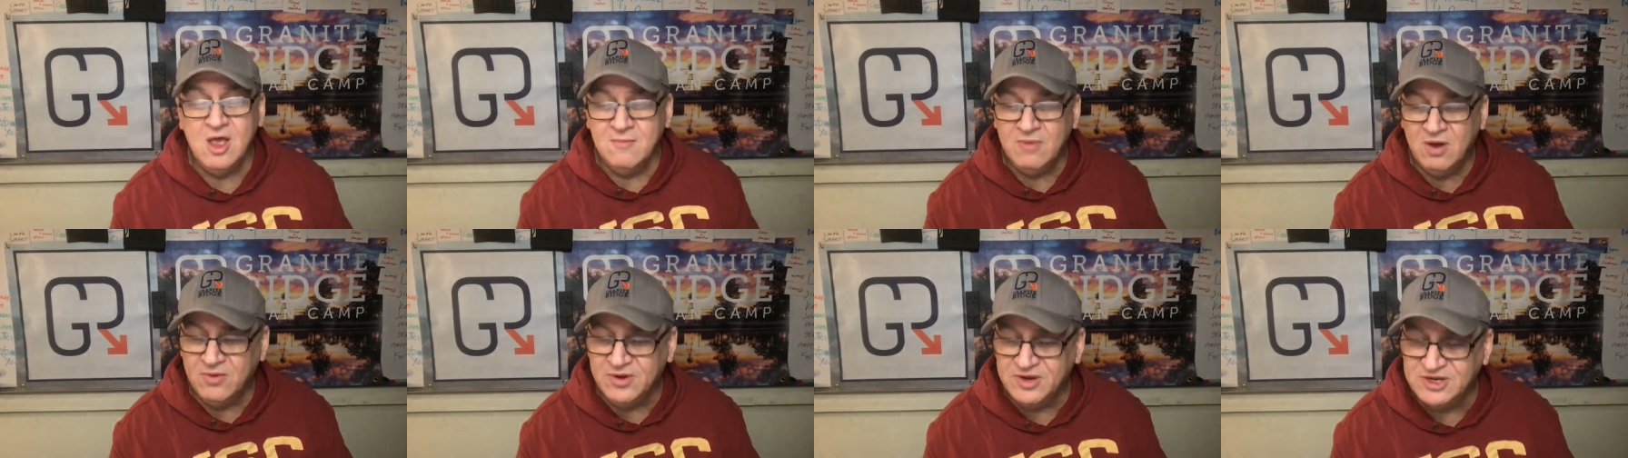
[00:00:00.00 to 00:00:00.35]

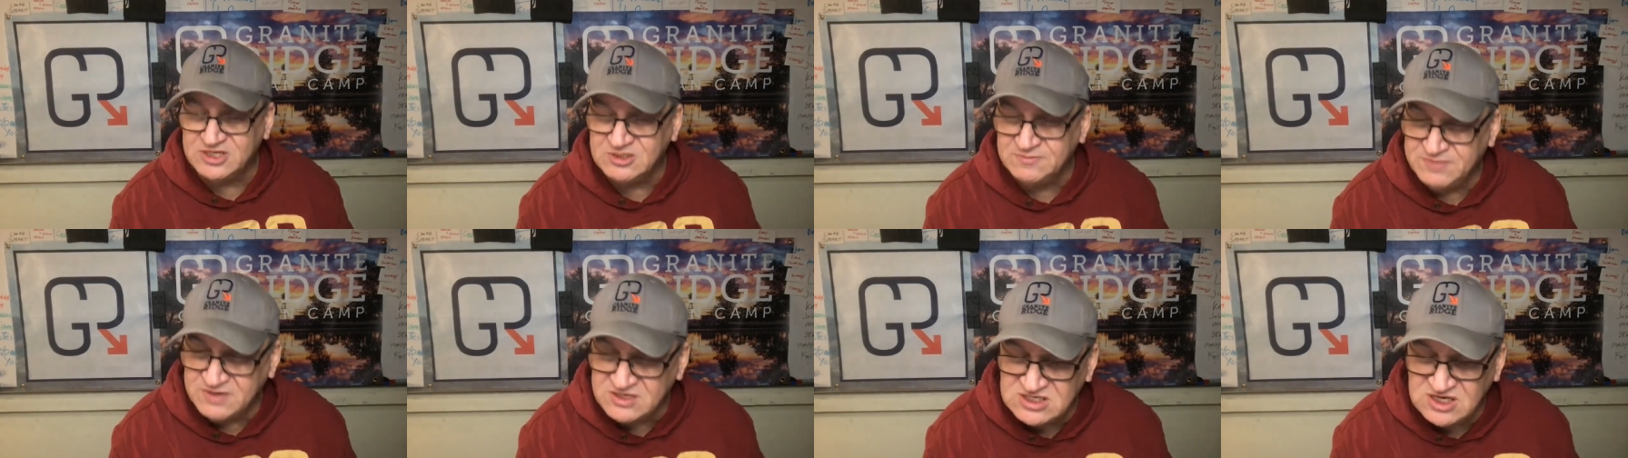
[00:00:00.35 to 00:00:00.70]
but we
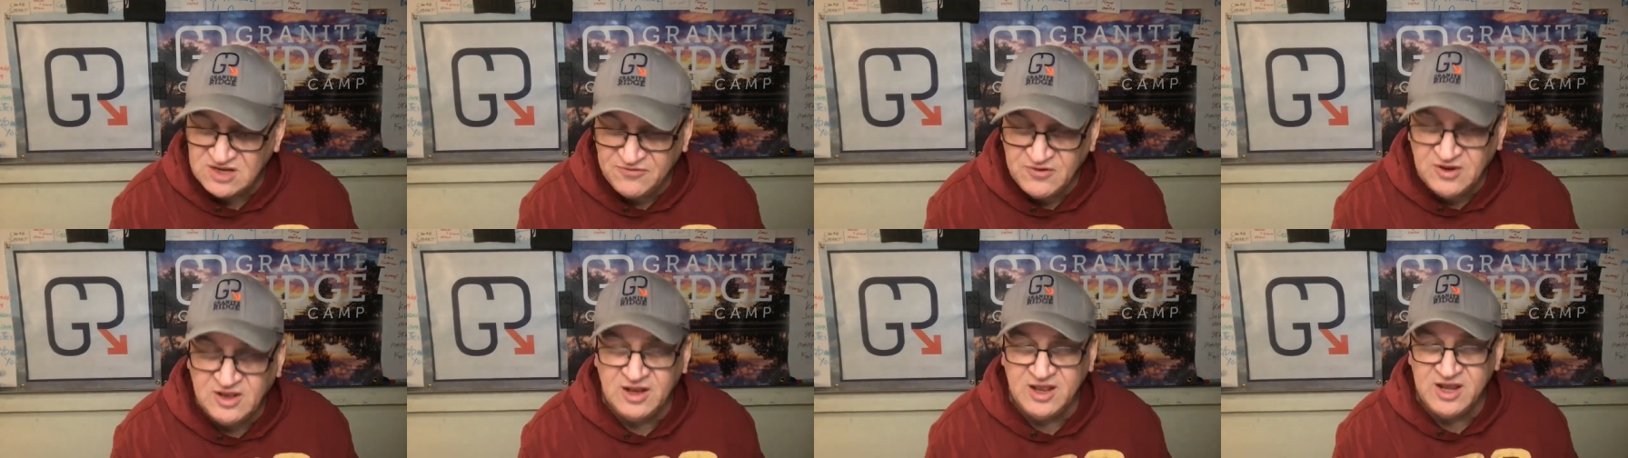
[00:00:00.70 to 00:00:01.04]

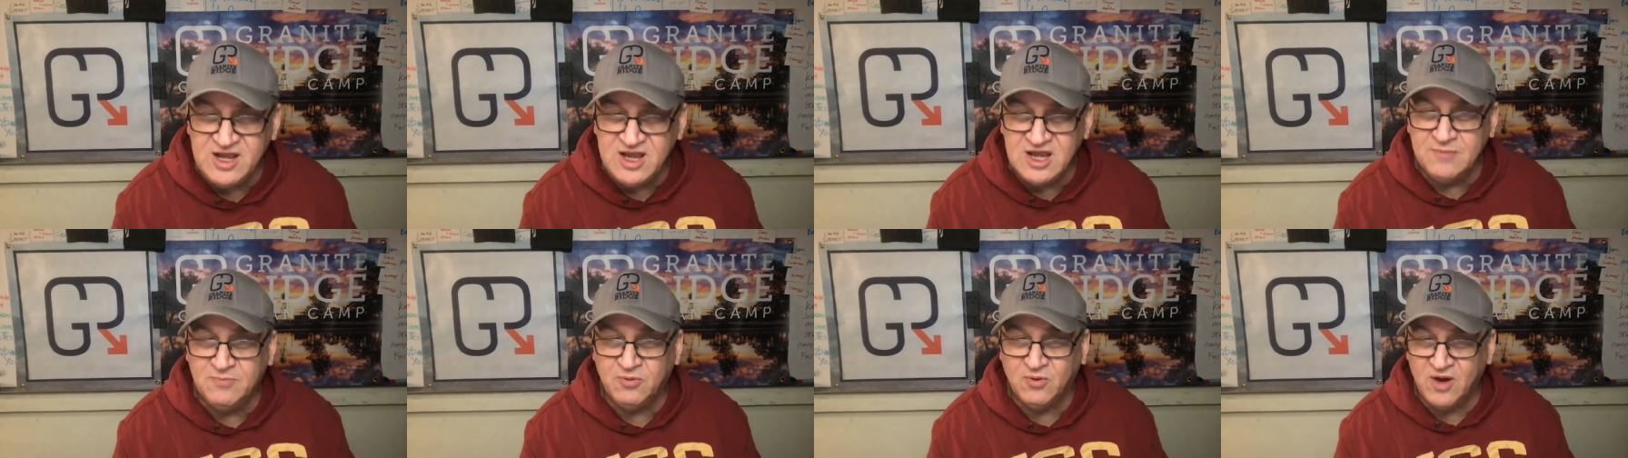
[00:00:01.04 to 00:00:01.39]
specifically
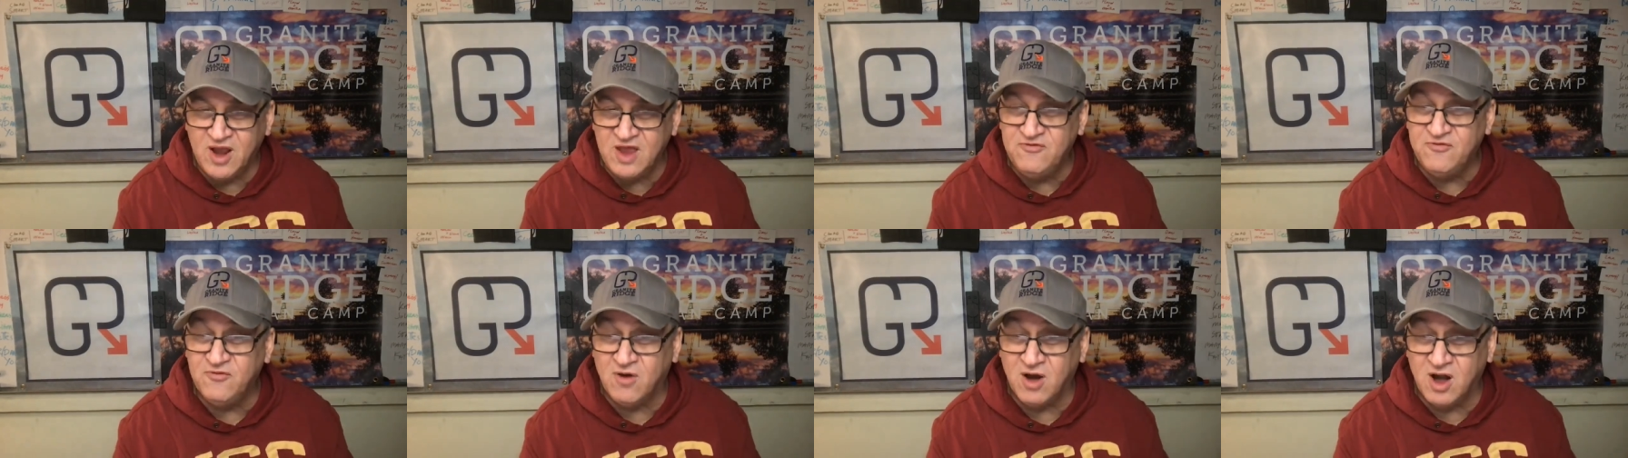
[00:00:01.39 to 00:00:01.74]
need to
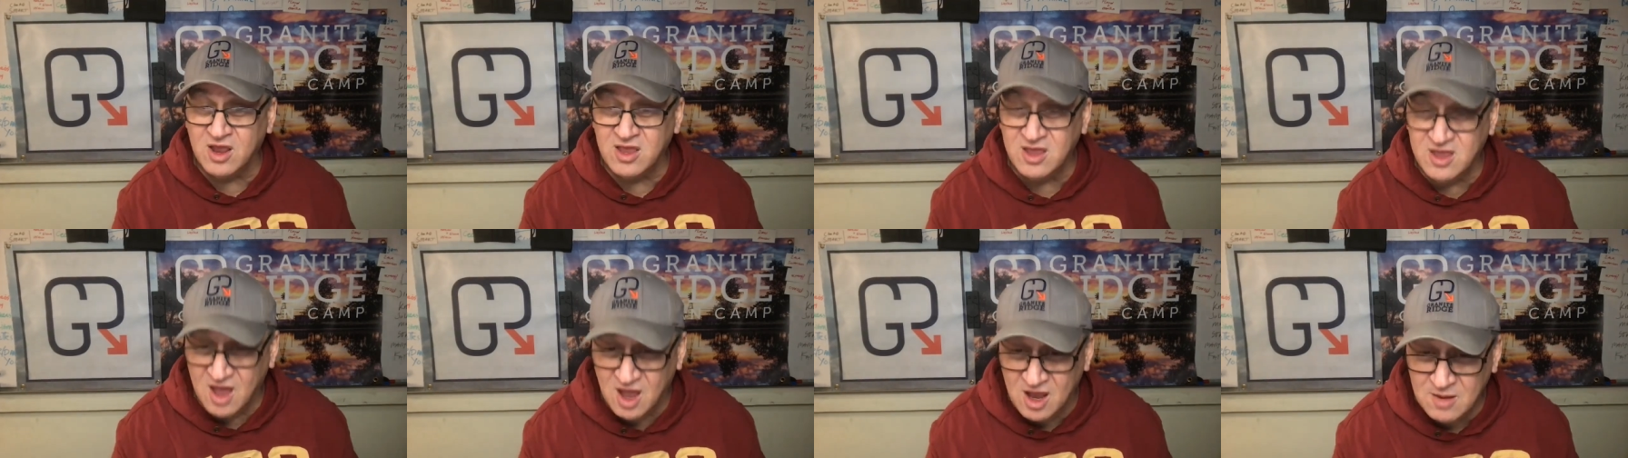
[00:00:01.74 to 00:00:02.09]
pray for our
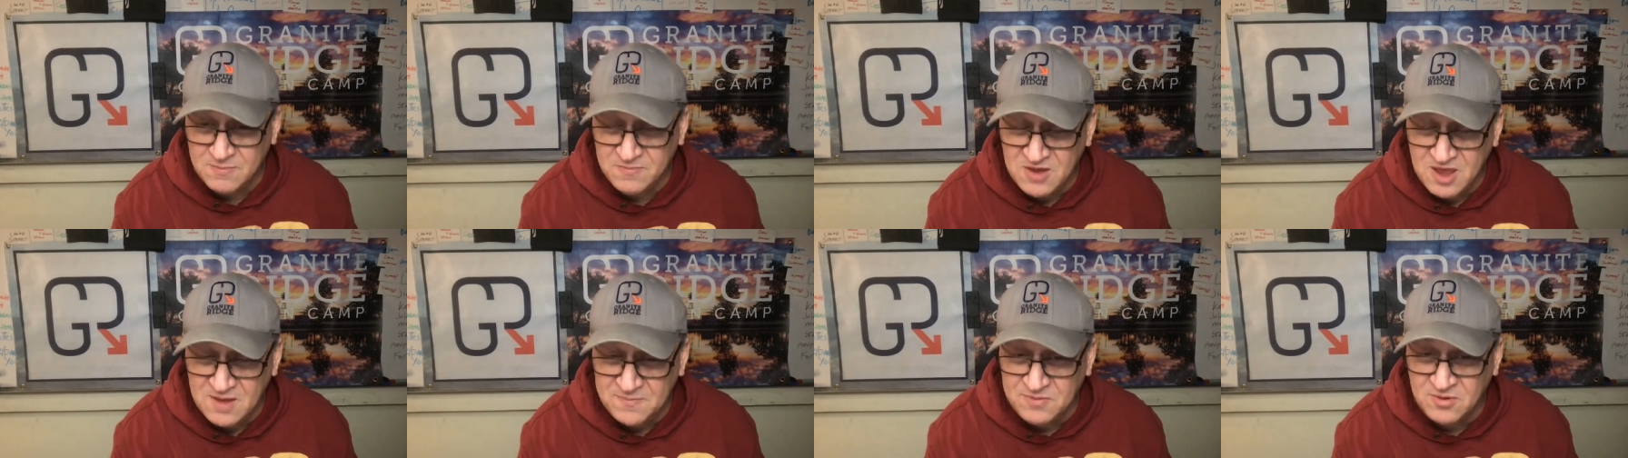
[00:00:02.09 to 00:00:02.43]
young
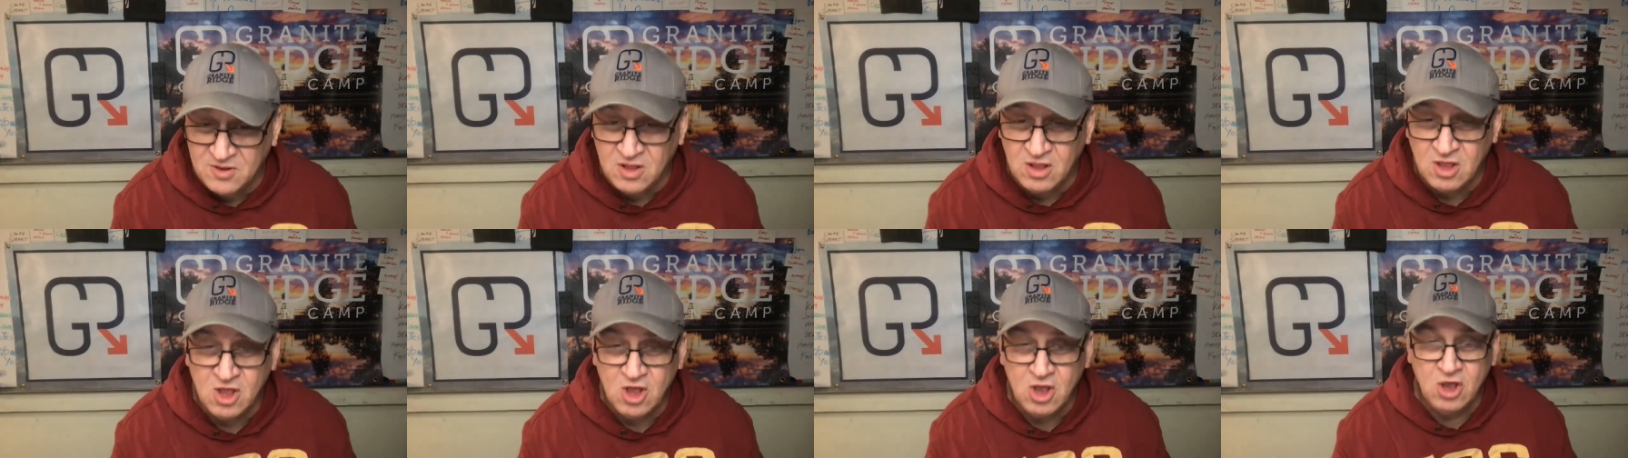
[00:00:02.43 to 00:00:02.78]

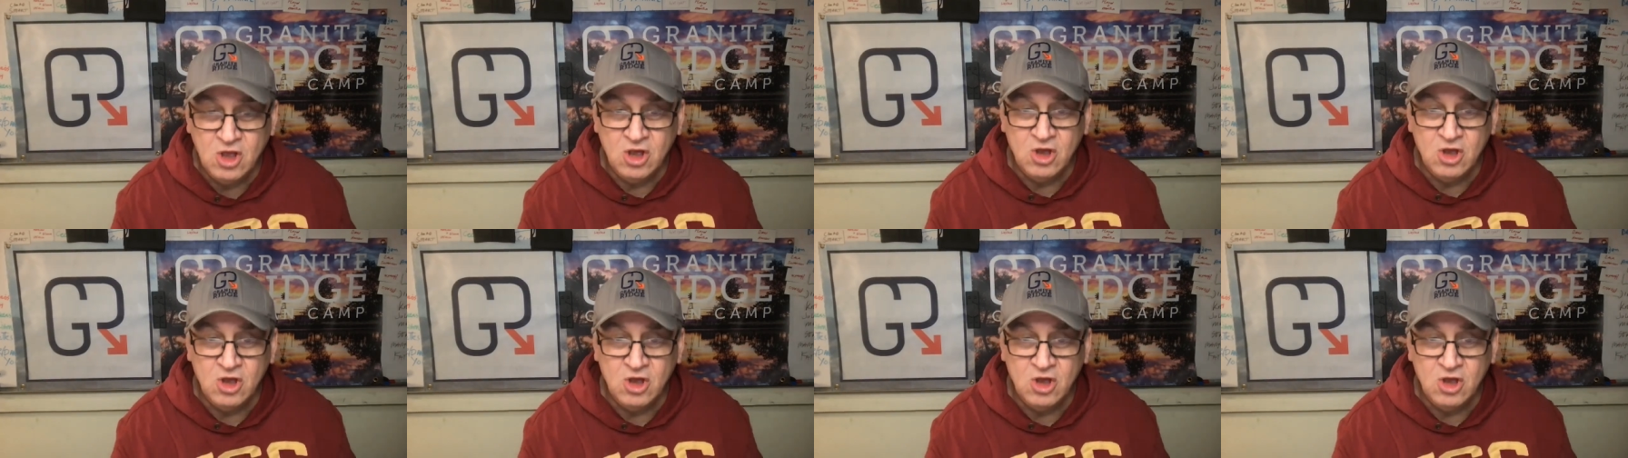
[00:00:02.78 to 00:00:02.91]
people